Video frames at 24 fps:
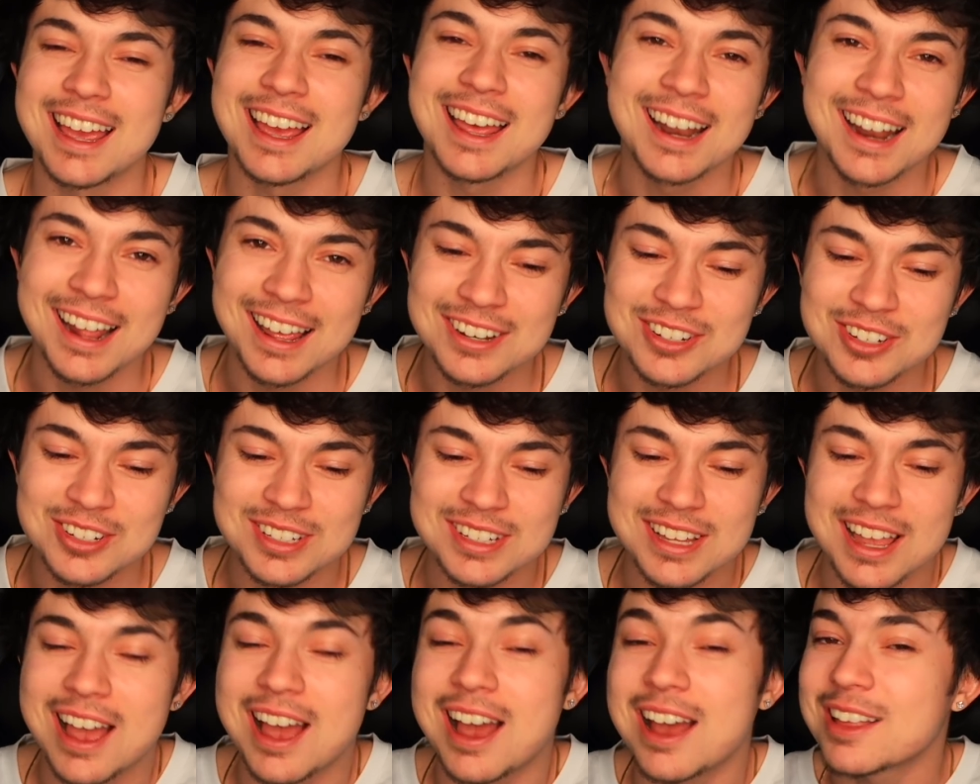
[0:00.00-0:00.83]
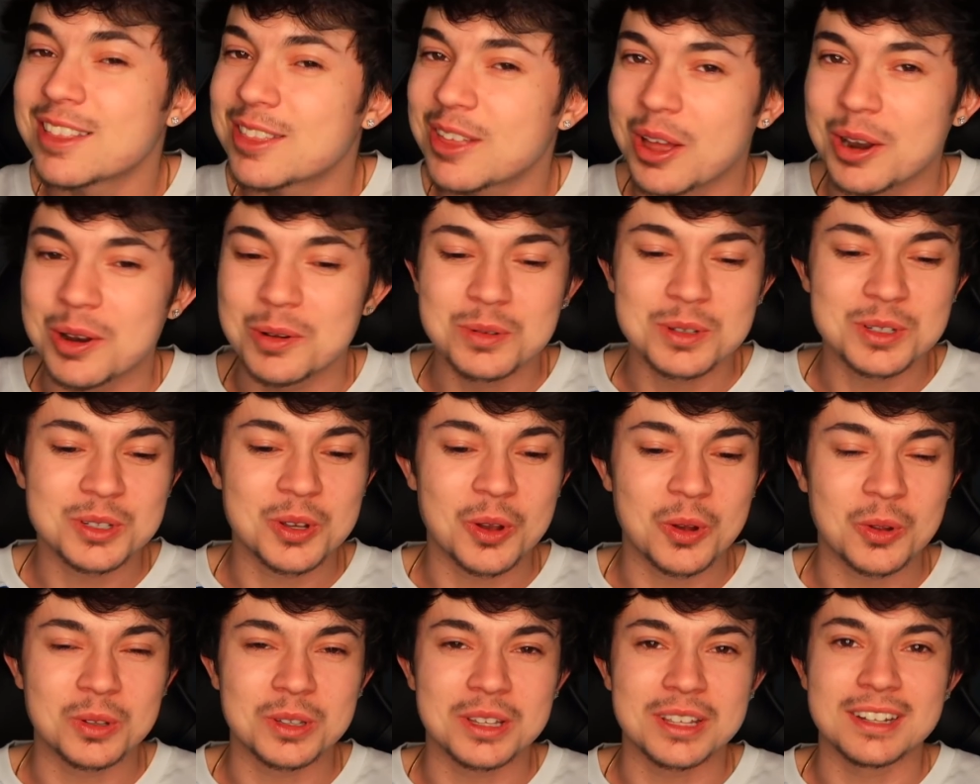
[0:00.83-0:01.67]
and I just I thought it was
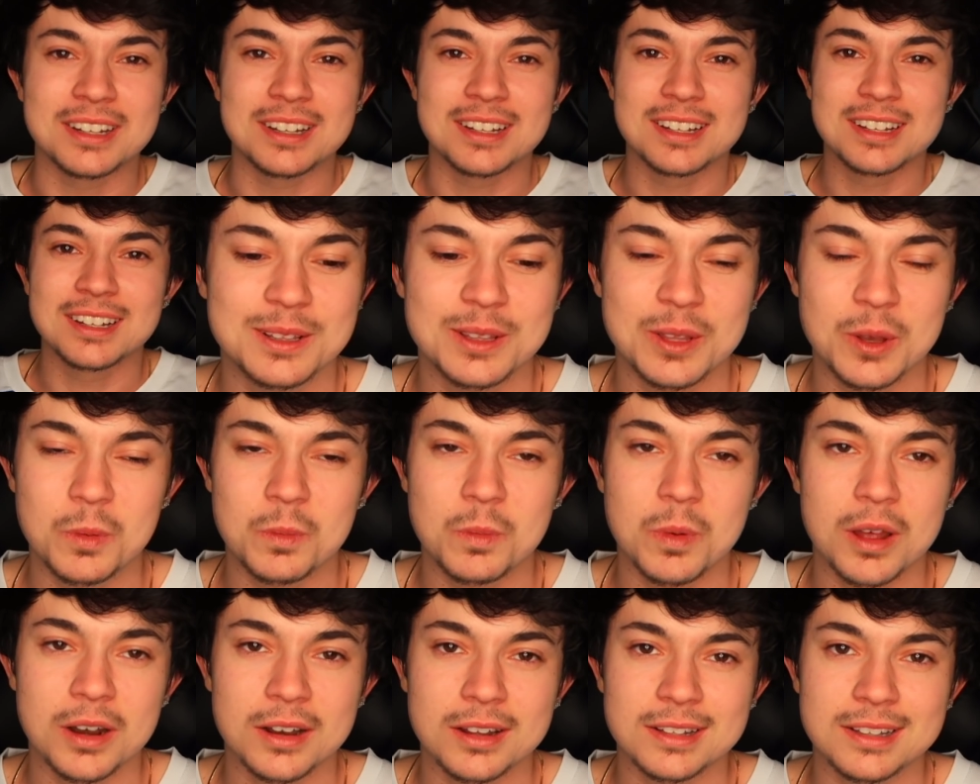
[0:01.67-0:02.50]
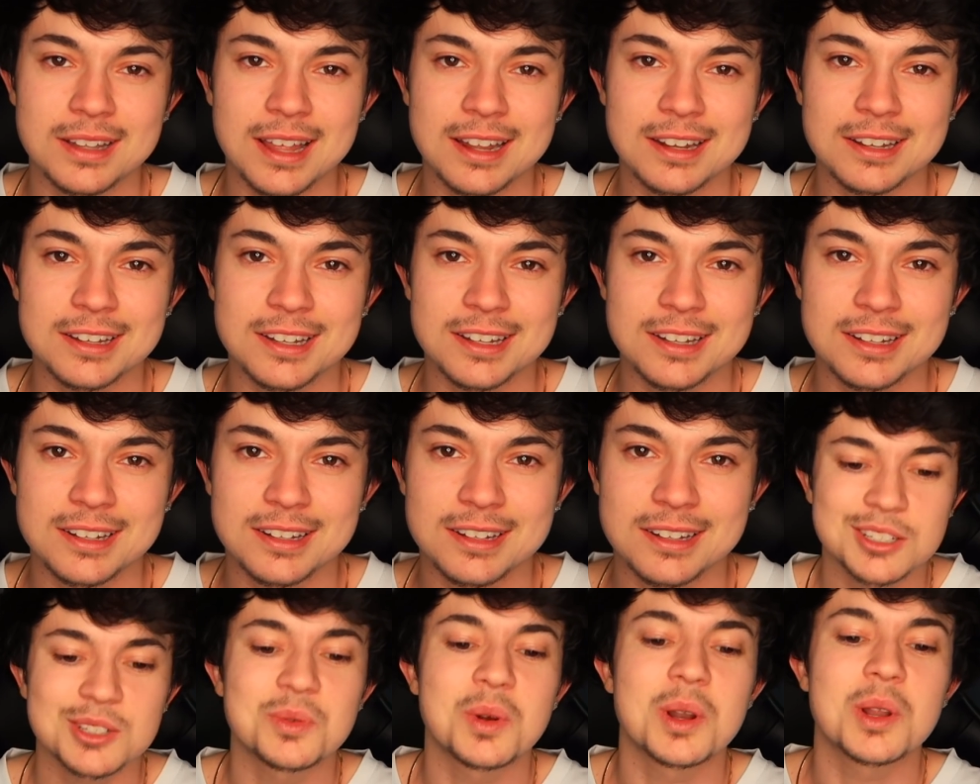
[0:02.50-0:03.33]
golden. No pun intended.
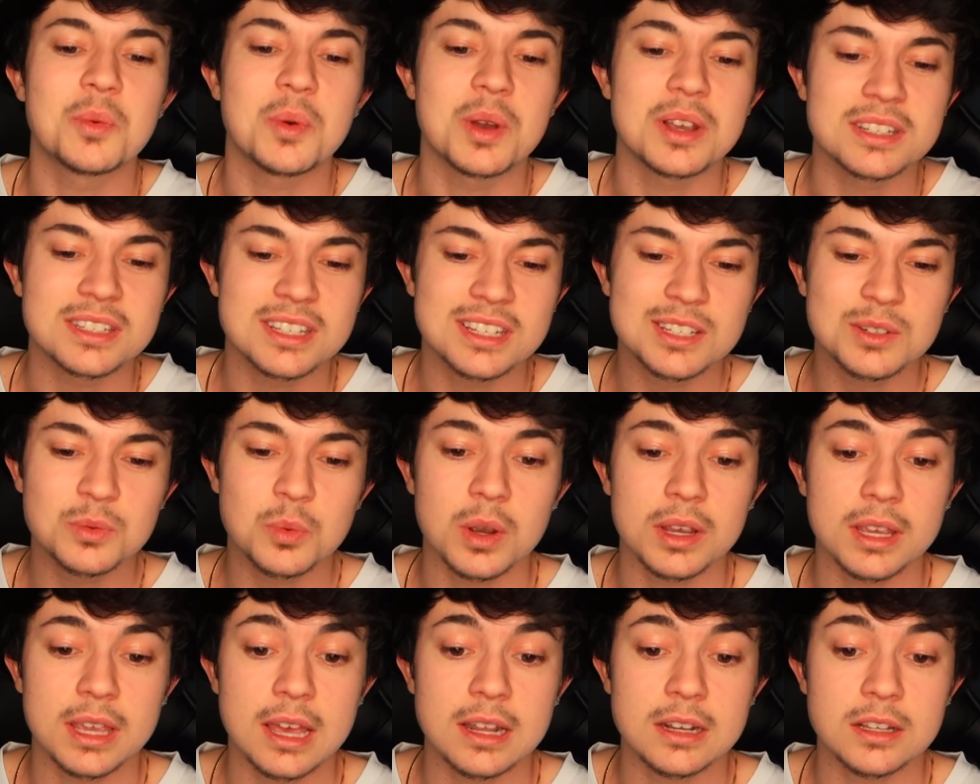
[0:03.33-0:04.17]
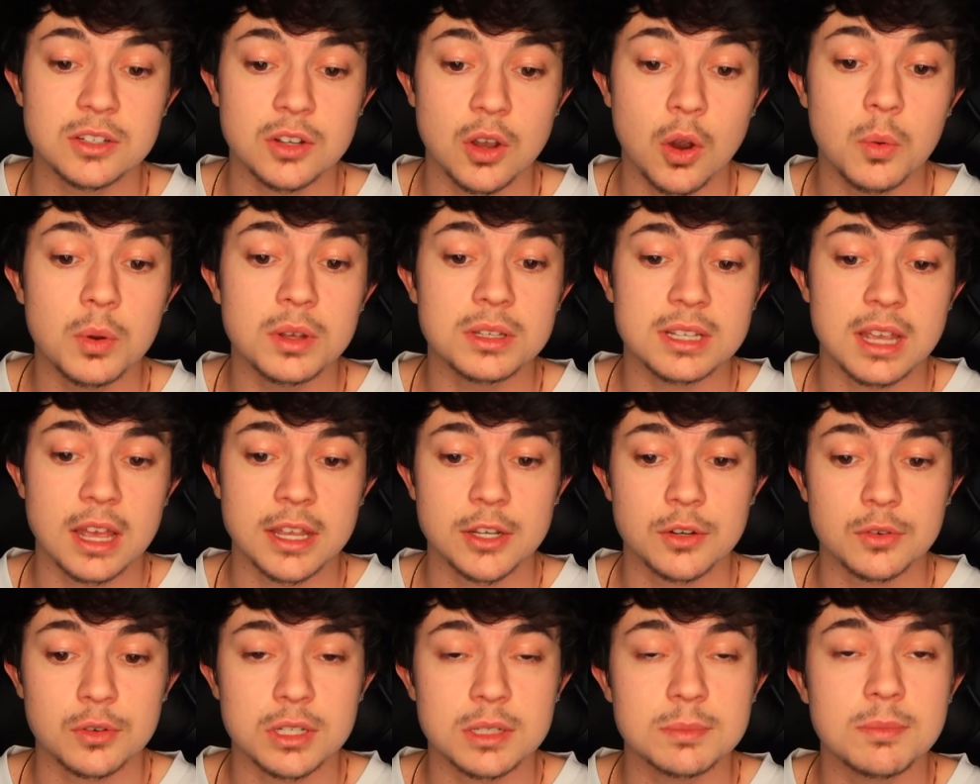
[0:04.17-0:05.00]
So, anyways, this is what Candace Owens
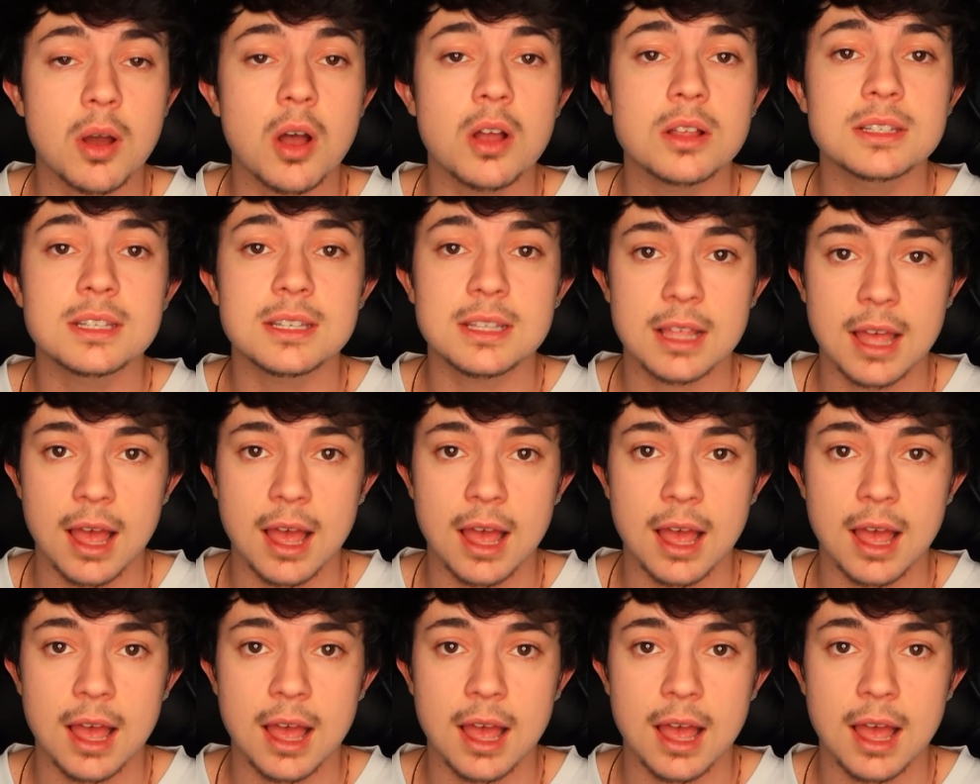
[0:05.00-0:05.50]
had to respond to